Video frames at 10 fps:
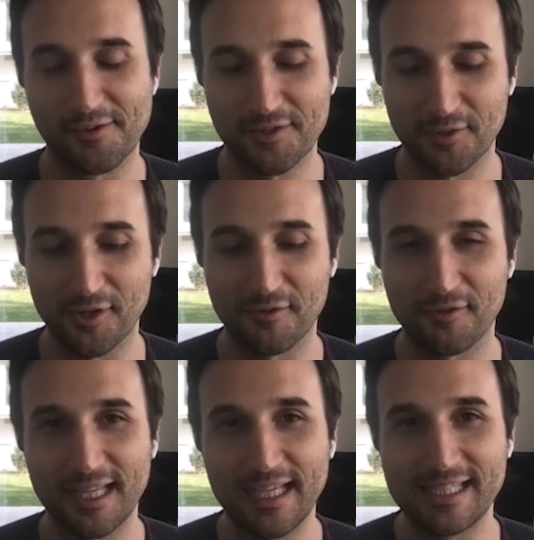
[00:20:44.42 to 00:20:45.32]
sort of
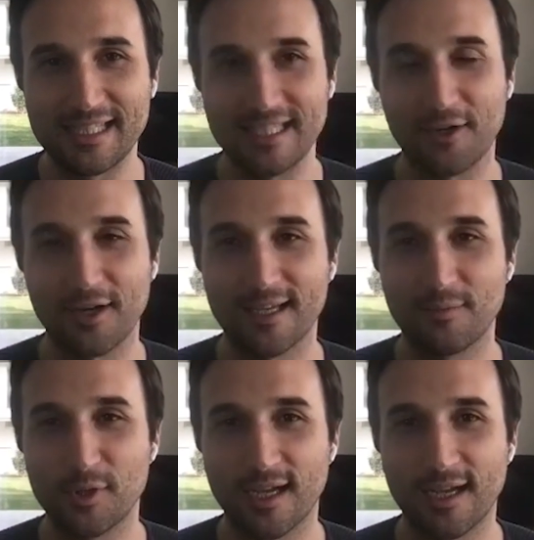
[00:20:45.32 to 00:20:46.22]
a
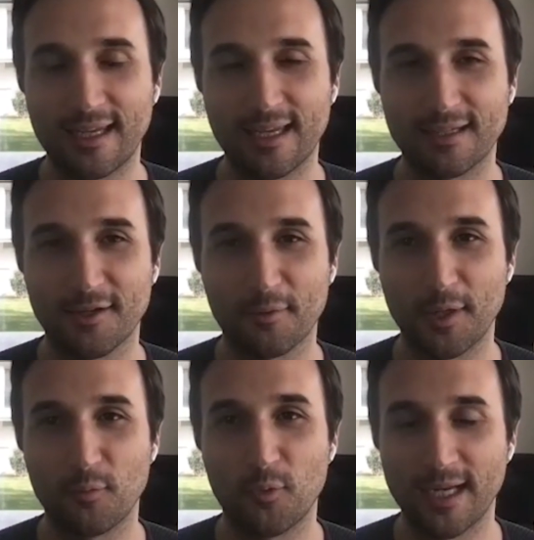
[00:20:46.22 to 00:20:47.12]
sneakerhead, which I, I, can't talk
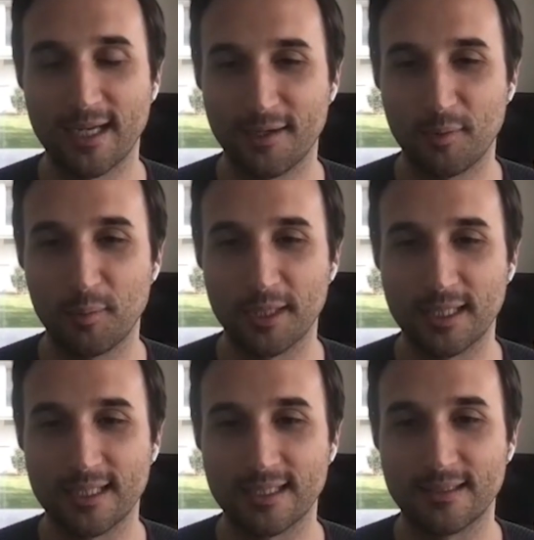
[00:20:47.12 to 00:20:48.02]
about right now, but
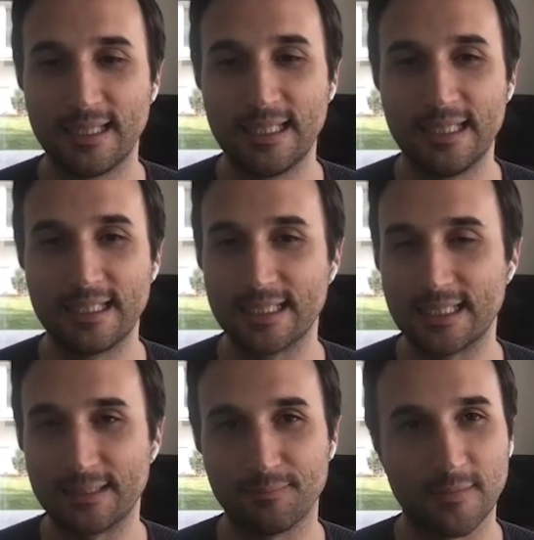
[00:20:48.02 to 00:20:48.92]
uh,
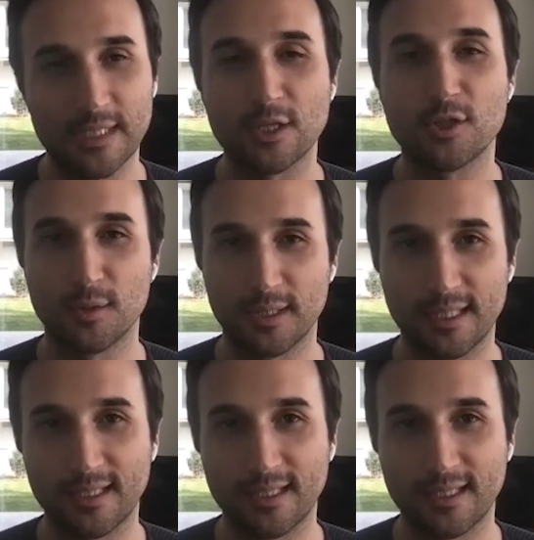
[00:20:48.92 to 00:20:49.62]
um, stay tuned.